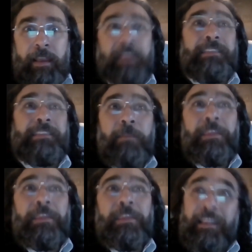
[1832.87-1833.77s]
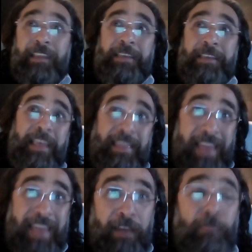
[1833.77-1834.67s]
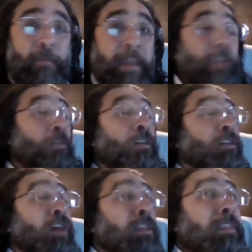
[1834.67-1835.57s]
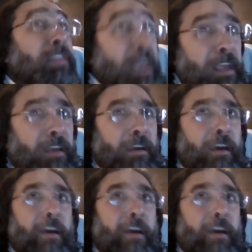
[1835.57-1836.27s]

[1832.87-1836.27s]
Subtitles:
It's something that is there to make you not think